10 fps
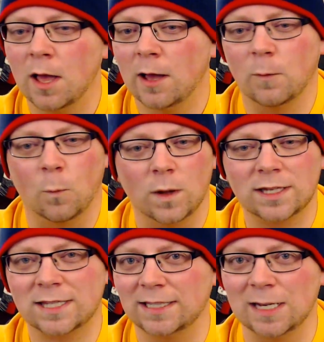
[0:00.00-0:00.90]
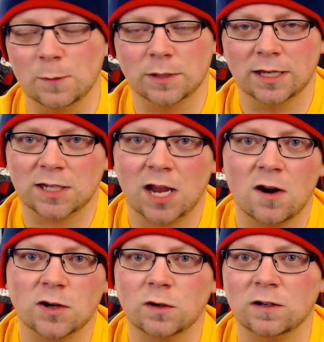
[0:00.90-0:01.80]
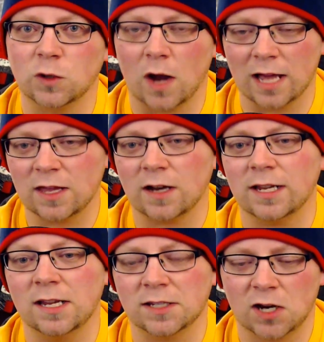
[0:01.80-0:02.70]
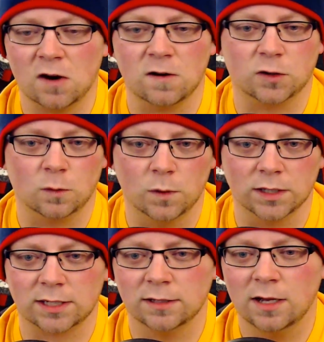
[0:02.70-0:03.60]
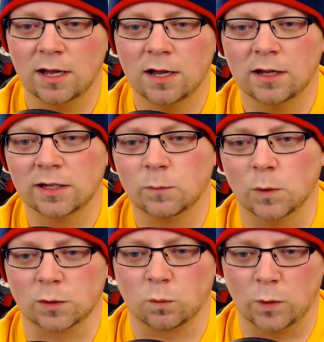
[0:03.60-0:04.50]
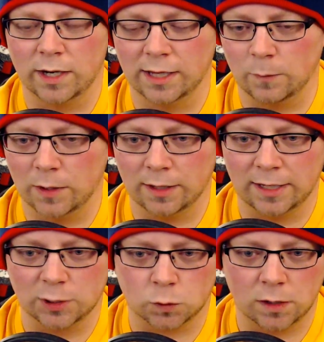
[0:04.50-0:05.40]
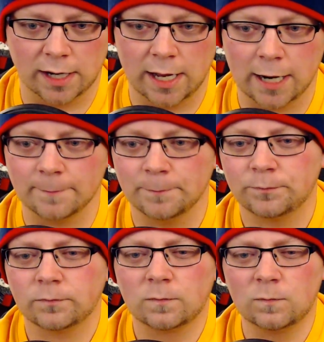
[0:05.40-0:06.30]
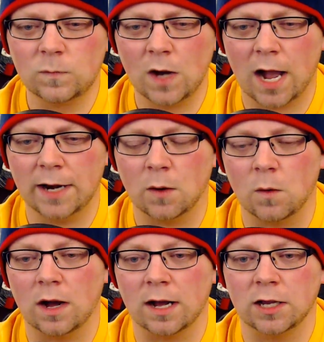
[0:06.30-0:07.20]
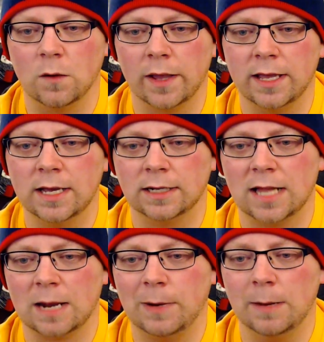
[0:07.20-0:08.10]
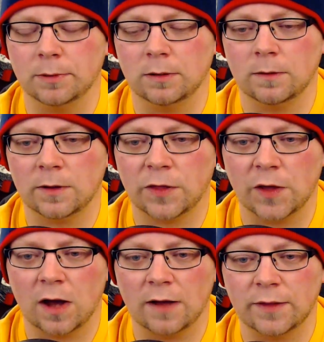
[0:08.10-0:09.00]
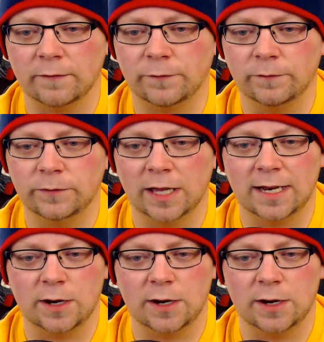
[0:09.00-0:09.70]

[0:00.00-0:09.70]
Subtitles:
What's the deal with his character? So I thought his character was really, really intriguing. I know going in, a lot of people thought that they didn't